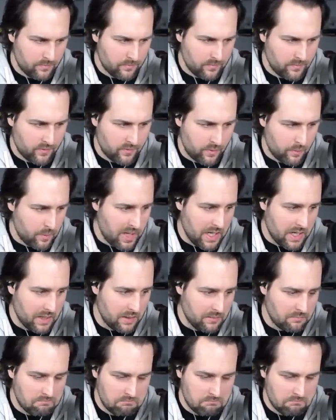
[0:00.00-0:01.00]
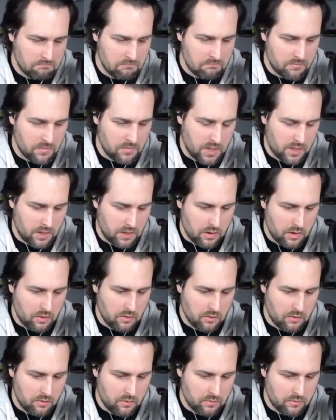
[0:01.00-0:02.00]
for me,
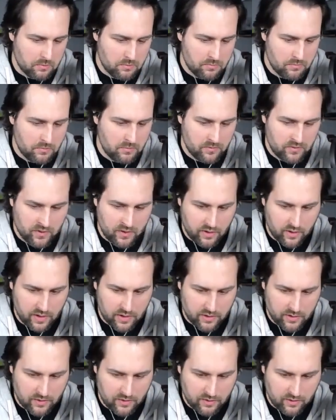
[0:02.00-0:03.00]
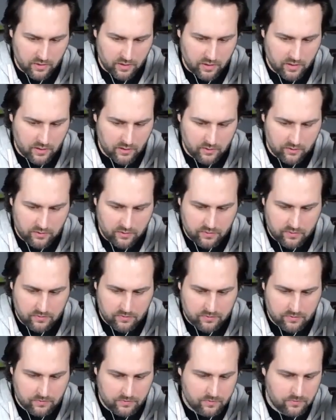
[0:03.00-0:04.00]
no variance of
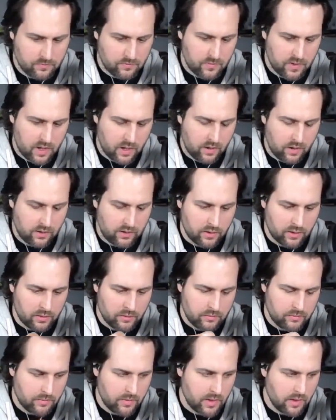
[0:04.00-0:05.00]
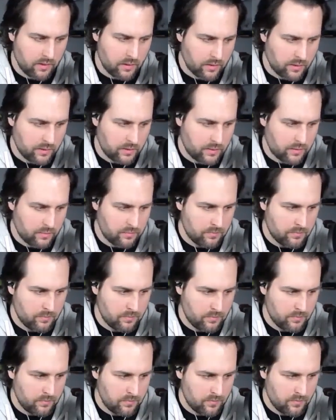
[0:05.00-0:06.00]
character. It looks
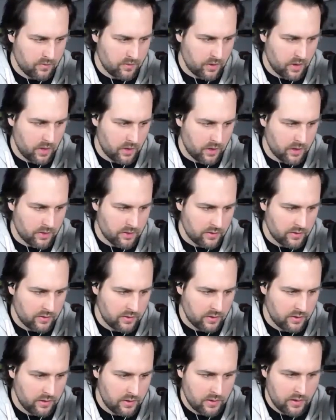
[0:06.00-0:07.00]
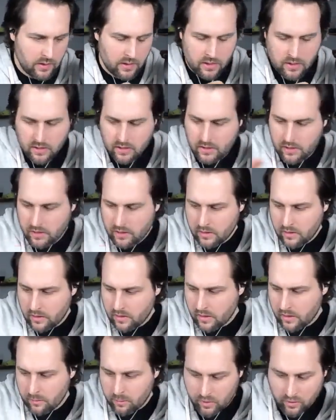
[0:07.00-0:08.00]
flawless
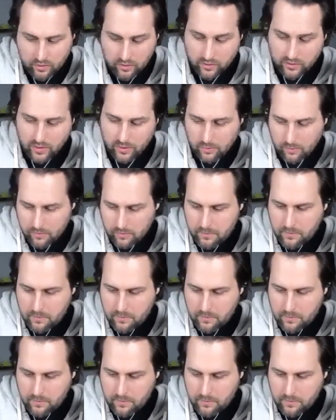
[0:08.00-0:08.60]
on both of them.